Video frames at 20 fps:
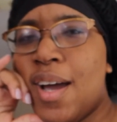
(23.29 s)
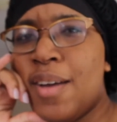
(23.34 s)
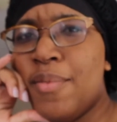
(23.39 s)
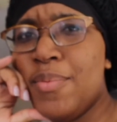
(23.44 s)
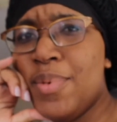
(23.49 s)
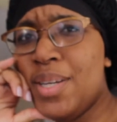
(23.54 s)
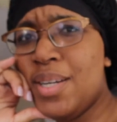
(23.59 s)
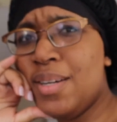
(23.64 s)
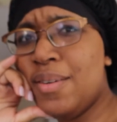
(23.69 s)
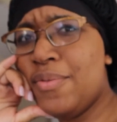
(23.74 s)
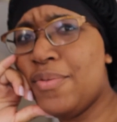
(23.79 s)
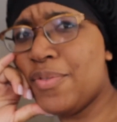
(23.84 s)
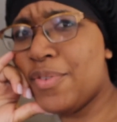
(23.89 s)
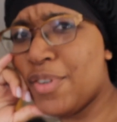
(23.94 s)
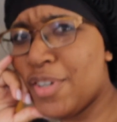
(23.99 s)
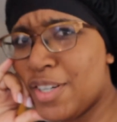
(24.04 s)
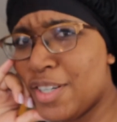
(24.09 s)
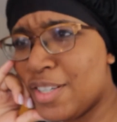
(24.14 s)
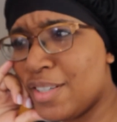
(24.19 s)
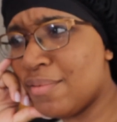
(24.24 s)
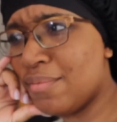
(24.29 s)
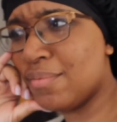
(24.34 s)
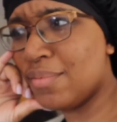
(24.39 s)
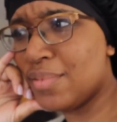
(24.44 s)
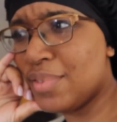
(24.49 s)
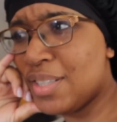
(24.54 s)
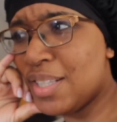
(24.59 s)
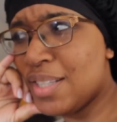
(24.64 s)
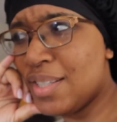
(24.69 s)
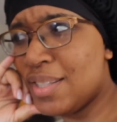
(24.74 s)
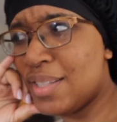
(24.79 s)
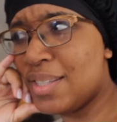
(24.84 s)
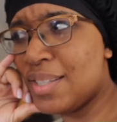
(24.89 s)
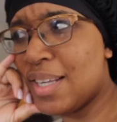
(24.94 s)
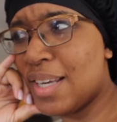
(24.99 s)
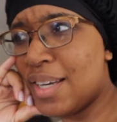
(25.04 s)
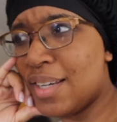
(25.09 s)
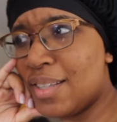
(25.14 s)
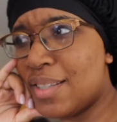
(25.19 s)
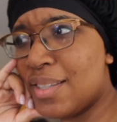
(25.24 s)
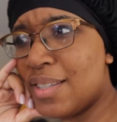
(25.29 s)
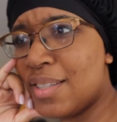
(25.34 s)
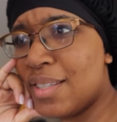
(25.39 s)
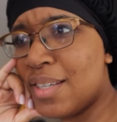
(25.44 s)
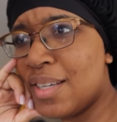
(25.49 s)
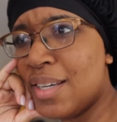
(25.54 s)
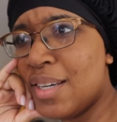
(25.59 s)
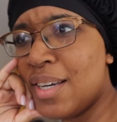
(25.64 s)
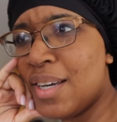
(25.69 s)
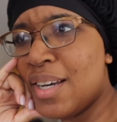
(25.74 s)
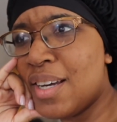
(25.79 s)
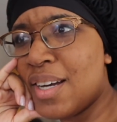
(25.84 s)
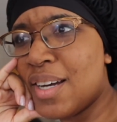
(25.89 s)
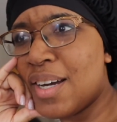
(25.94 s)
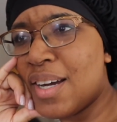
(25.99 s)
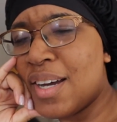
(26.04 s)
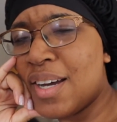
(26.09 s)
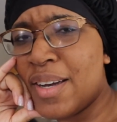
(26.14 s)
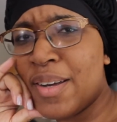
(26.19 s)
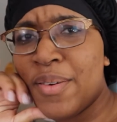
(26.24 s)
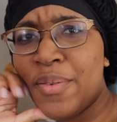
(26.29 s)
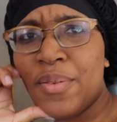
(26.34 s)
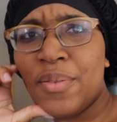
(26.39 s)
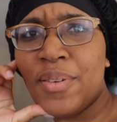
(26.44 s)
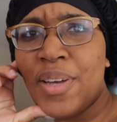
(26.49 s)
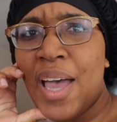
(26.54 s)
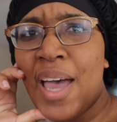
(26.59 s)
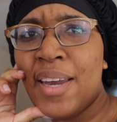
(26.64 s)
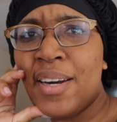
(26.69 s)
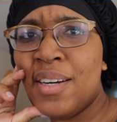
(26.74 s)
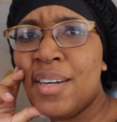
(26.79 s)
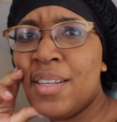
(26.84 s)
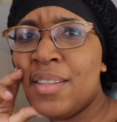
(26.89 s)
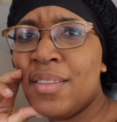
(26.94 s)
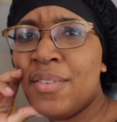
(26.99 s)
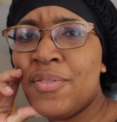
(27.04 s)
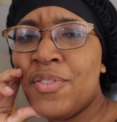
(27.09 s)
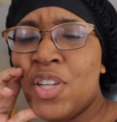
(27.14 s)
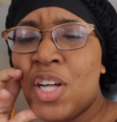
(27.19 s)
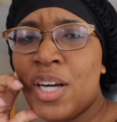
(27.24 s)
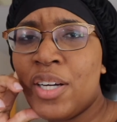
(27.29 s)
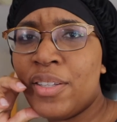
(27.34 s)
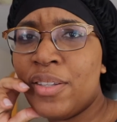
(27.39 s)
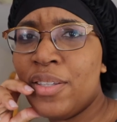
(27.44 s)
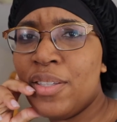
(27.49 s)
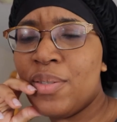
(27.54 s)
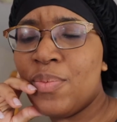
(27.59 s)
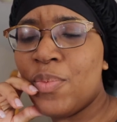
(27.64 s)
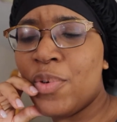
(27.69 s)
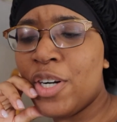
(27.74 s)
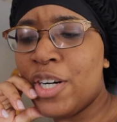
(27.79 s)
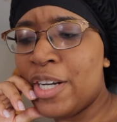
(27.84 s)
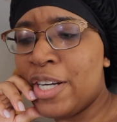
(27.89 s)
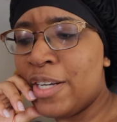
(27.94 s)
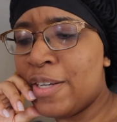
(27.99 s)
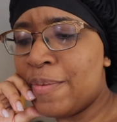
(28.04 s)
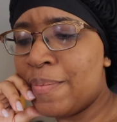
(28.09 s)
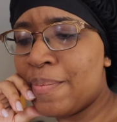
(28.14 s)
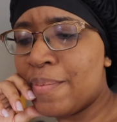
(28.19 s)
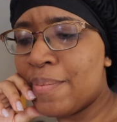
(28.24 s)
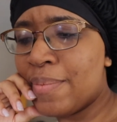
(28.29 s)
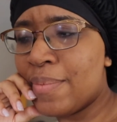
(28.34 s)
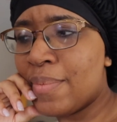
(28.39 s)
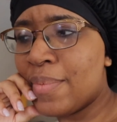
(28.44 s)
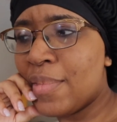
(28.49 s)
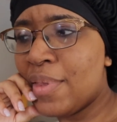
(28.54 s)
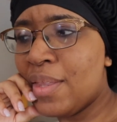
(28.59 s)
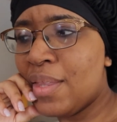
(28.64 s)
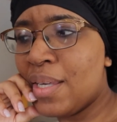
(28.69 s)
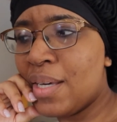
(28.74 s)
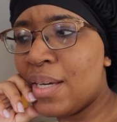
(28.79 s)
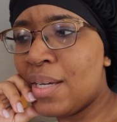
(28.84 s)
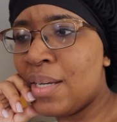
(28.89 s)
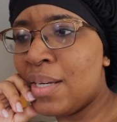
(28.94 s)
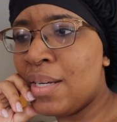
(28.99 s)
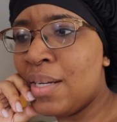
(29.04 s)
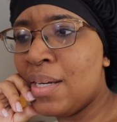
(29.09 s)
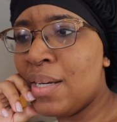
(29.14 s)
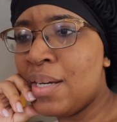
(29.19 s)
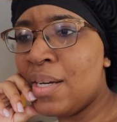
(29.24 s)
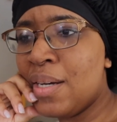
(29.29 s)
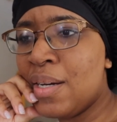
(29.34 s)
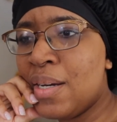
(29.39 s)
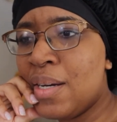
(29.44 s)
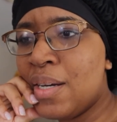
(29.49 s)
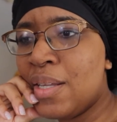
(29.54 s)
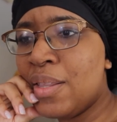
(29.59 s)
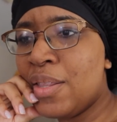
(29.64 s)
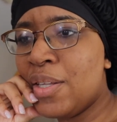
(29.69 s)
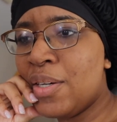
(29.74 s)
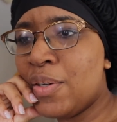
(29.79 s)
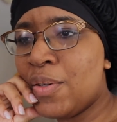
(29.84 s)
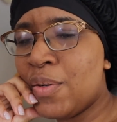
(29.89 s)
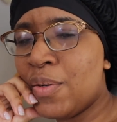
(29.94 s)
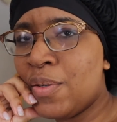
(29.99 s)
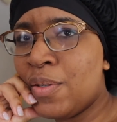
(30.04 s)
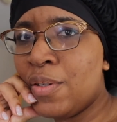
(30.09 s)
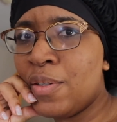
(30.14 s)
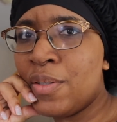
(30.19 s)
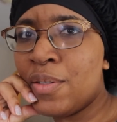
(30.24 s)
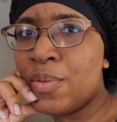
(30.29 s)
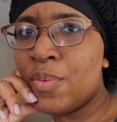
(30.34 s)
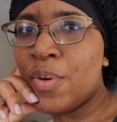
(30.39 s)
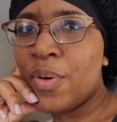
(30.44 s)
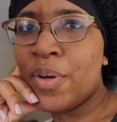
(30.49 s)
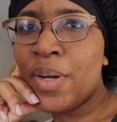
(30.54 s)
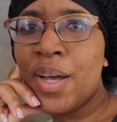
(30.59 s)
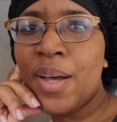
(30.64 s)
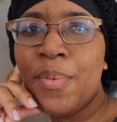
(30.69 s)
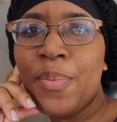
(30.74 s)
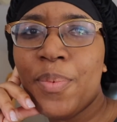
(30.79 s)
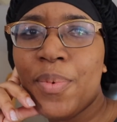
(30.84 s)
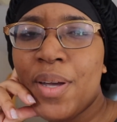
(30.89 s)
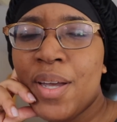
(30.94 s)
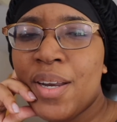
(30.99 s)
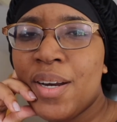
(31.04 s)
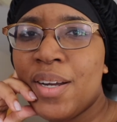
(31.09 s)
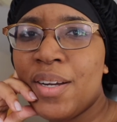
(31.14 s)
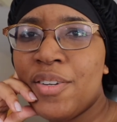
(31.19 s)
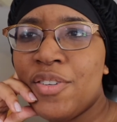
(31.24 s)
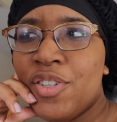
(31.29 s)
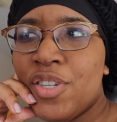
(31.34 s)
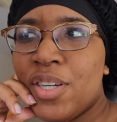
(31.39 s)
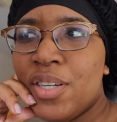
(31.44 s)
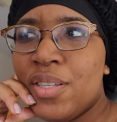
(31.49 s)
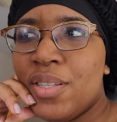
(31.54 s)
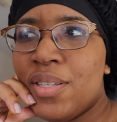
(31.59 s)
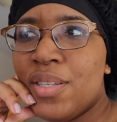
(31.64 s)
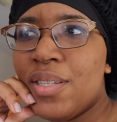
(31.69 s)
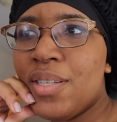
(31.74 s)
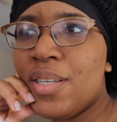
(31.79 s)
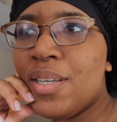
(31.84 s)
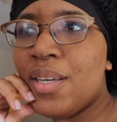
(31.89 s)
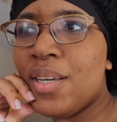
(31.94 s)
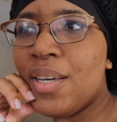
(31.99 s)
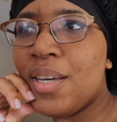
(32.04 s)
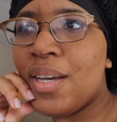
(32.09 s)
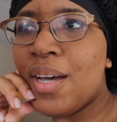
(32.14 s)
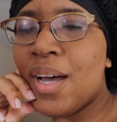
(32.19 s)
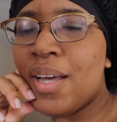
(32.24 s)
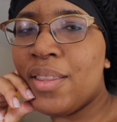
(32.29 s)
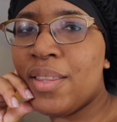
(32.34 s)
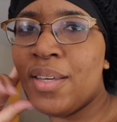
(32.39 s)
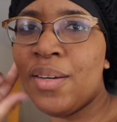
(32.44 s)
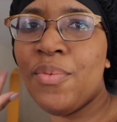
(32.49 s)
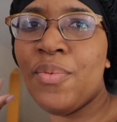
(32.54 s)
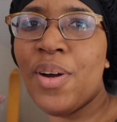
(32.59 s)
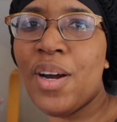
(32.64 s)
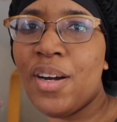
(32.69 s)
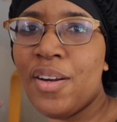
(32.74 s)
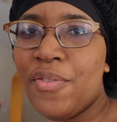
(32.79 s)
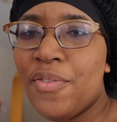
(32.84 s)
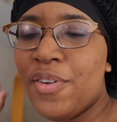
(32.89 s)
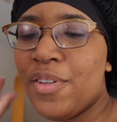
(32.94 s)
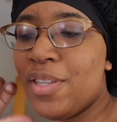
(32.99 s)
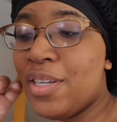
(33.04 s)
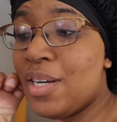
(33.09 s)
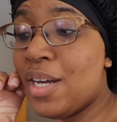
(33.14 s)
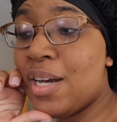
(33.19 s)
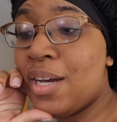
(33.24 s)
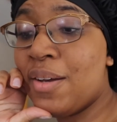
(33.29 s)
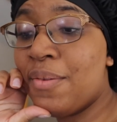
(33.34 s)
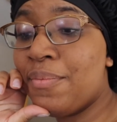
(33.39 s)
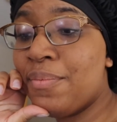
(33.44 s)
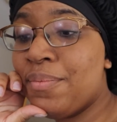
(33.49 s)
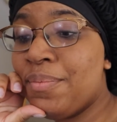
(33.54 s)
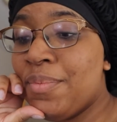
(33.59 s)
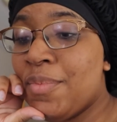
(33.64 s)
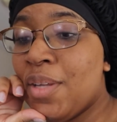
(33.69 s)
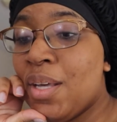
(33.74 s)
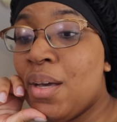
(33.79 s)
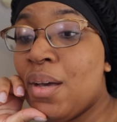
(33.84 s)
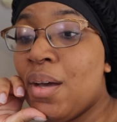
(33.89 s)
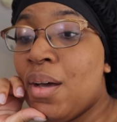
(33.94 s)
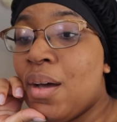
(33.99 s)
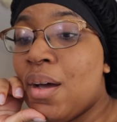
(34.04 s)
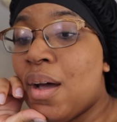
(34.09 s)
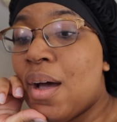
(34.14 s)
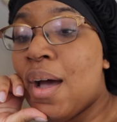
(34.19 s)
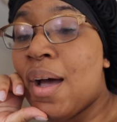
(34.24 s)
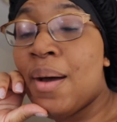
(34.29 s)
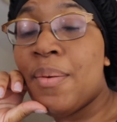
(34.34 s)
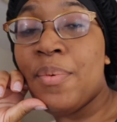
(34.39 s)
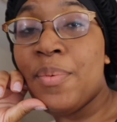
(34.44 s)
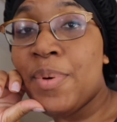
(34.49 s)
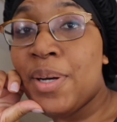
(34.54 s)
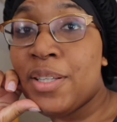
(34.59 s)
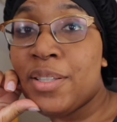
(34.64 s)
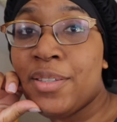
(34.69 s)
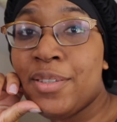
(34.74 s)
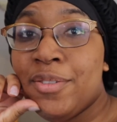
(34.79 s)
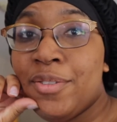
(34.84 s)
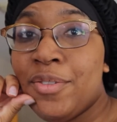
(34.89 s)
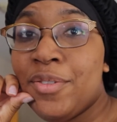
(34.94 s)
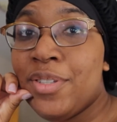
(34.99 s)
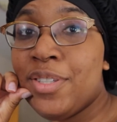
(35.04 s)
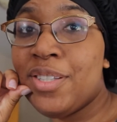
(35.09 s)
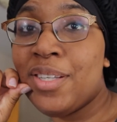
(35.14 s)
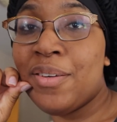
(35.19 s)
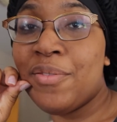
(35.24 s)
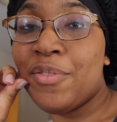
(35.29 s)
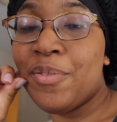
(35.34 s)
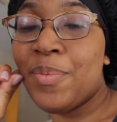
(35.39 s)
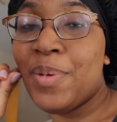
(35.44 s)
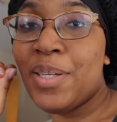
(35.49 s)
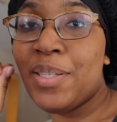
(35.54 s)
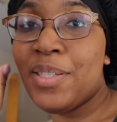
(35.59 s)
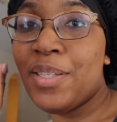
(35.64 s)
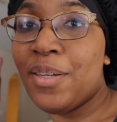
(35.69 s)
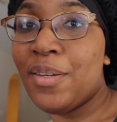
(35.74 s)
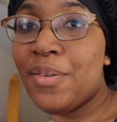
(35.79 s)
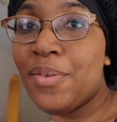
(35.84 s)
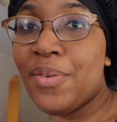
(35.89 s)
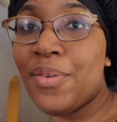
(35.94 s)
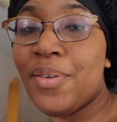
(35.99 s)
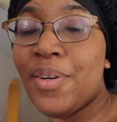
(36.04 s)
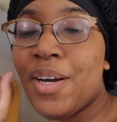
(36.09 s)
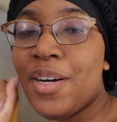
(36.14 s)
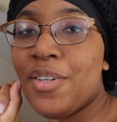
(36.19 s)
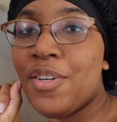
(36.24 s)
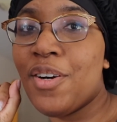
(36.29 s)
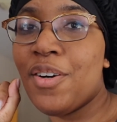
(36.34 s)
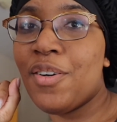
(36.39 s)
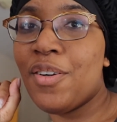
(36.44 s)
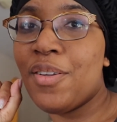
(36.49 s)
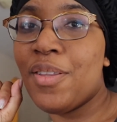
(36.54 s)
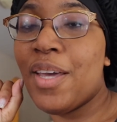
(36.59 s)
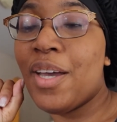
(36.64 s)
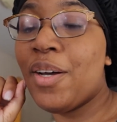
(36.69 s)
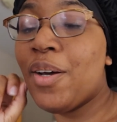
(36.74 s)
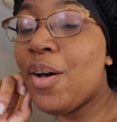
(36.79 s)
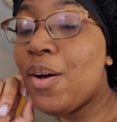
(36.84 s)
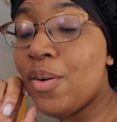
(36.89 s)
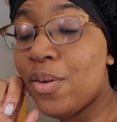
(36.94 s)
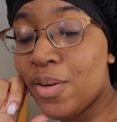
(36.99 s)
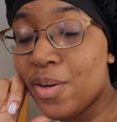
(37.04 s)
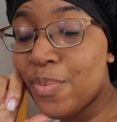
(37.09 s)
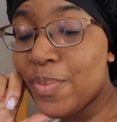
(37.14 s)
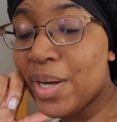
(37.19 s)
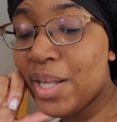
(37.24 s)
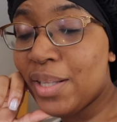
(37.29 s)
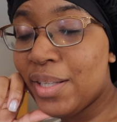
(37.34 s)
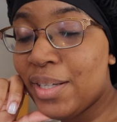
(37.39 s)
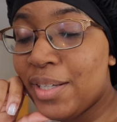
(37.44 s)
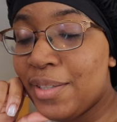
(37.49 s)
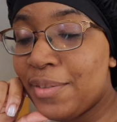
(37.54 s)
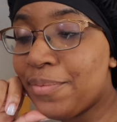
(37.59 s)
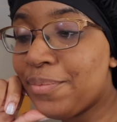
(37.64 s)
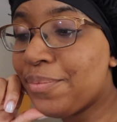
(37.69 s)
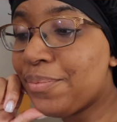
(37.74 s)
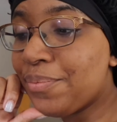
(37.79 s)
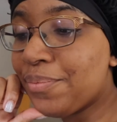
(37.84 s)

I've been up for since 6. I edited the vlog this morning, then the girls woke up and I just got them ready for the day. I'm about to go do the same for myself. I turned on that Cocomelon.